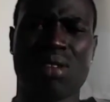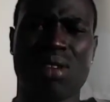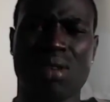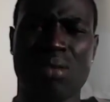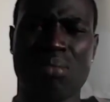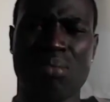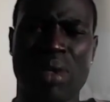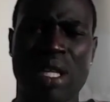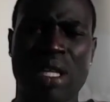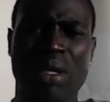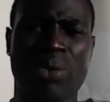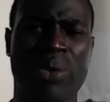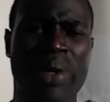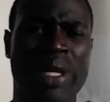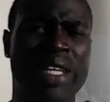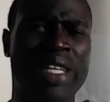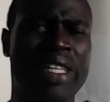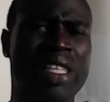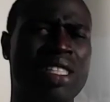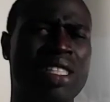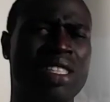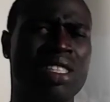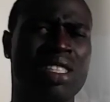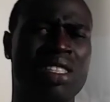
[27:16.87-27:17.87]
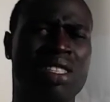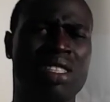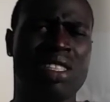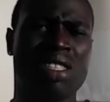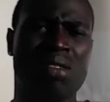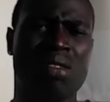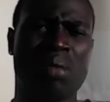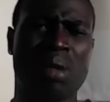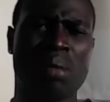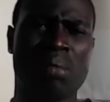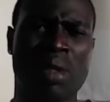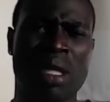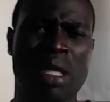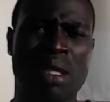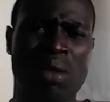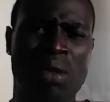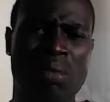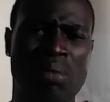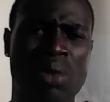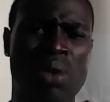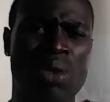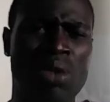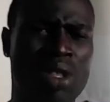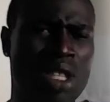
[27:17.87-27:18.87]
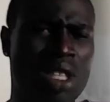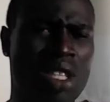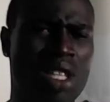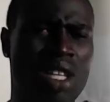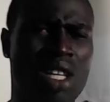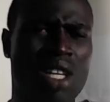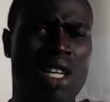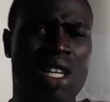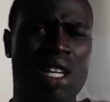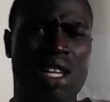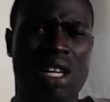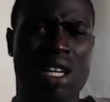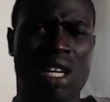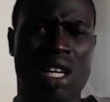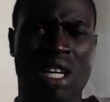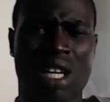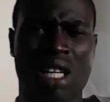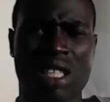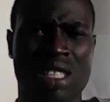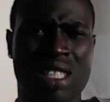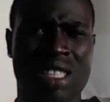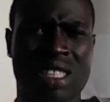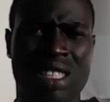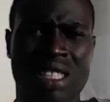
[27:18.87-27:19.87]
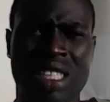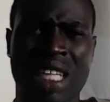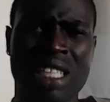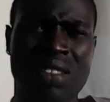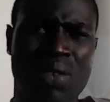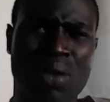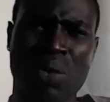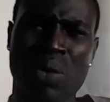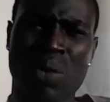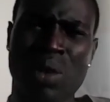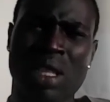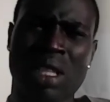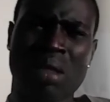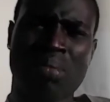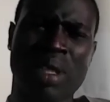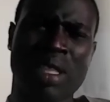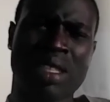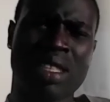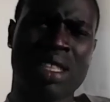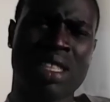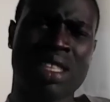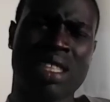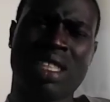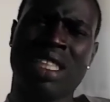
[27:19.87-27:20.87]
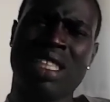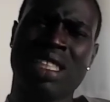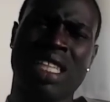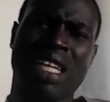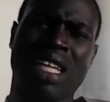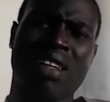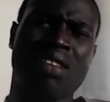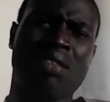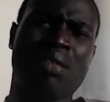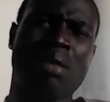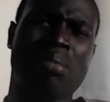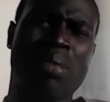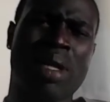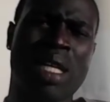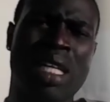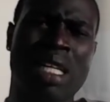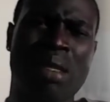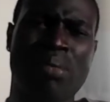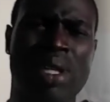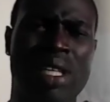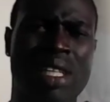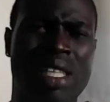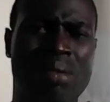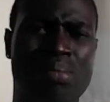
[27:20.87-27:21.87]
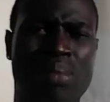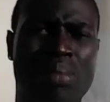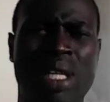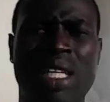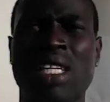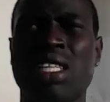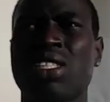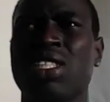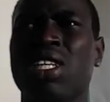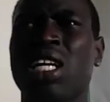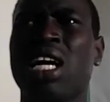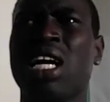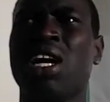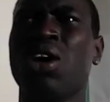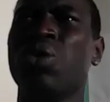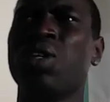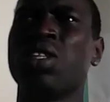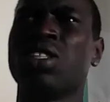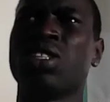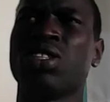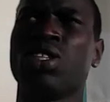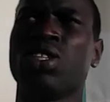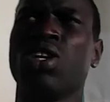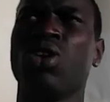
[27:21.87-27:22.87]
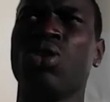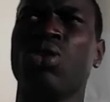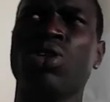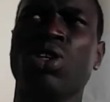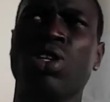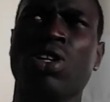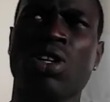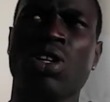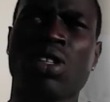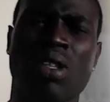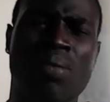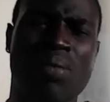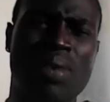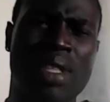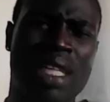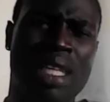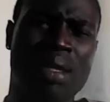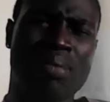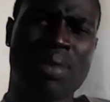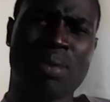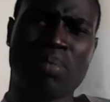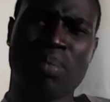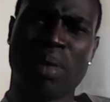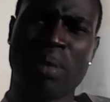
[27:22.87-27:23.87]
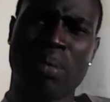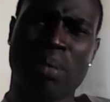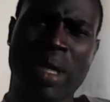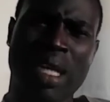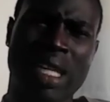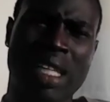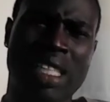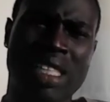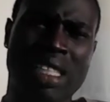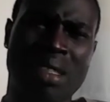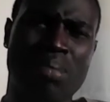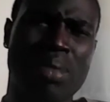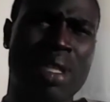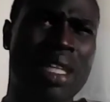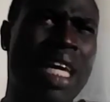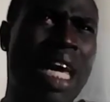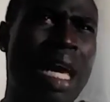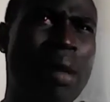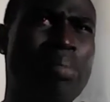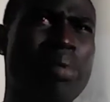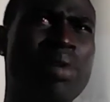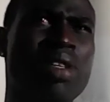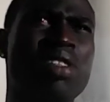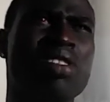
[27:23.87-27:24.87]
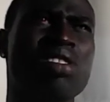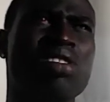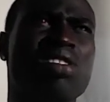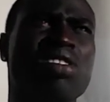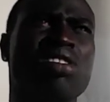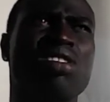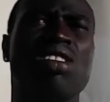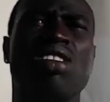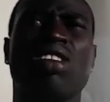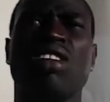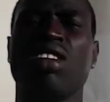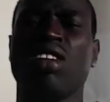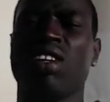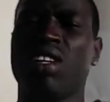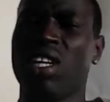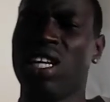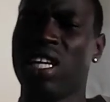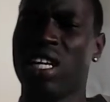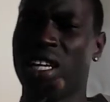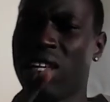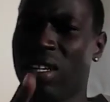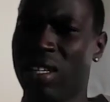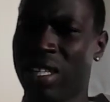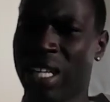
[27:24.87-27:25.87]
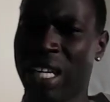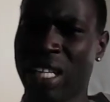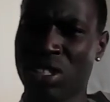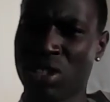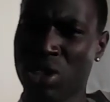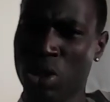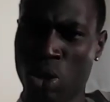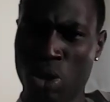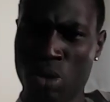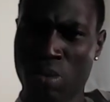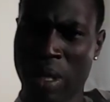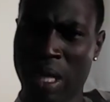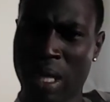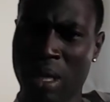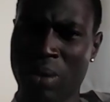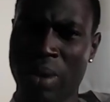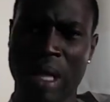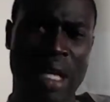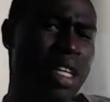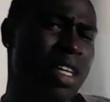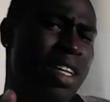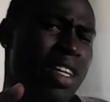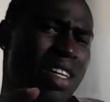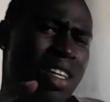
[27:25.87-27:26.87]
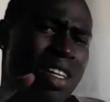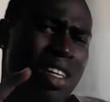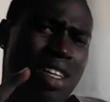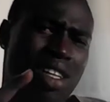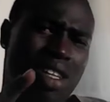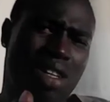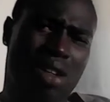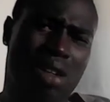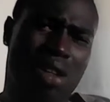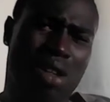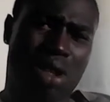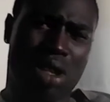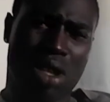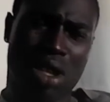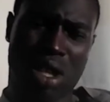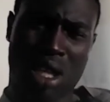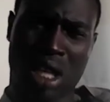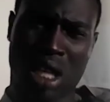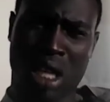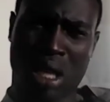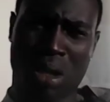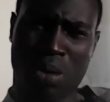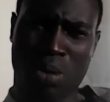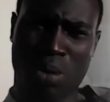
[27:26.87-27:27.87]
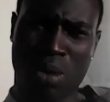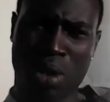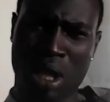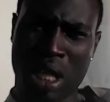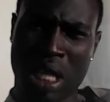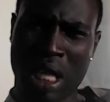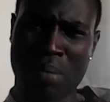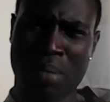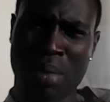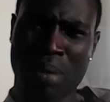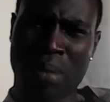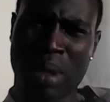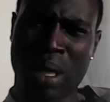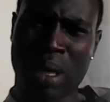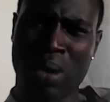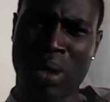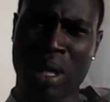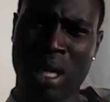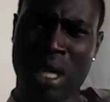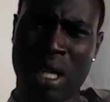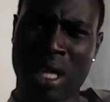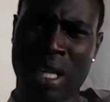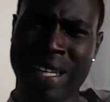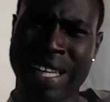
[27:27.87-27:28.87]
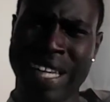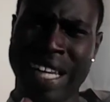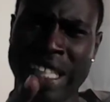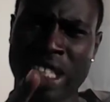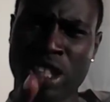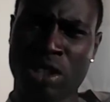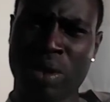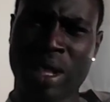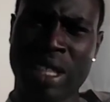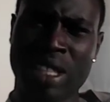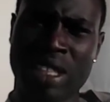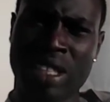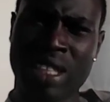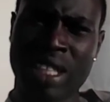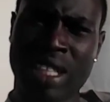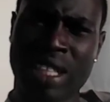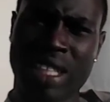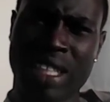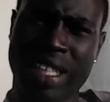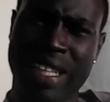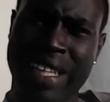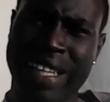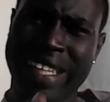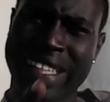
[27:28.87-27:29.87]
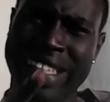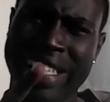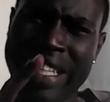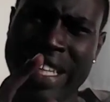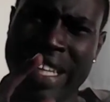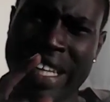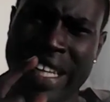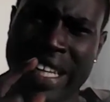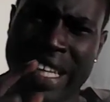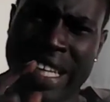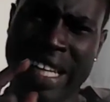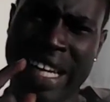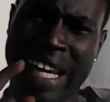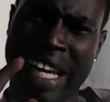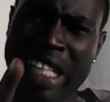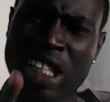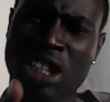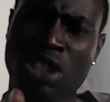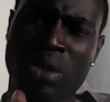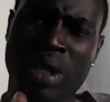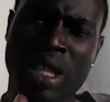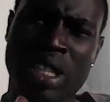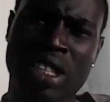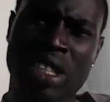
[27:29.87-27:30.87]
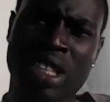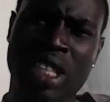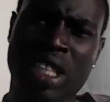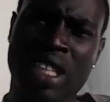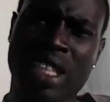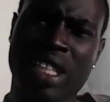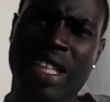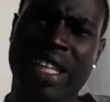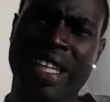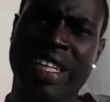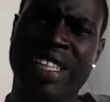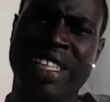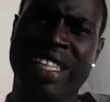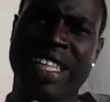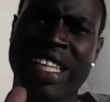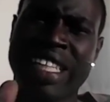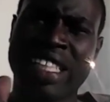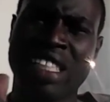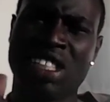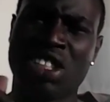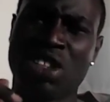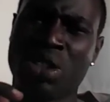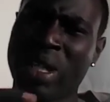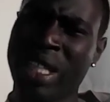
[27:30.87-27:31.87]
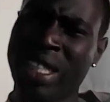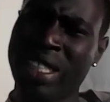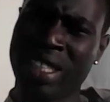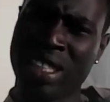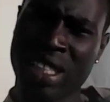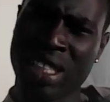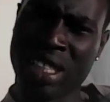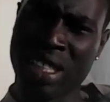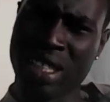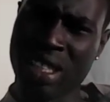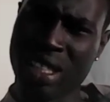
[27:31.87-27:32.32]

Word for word: being ways to make money with music uh, successful with the business. It doesn't have to be money because money is not always the goal. You know, sometimes money doesn't bring happiness. That's true, by the way. Uh, look up about uh, extrinsic and uh, extrinsic and intrinsic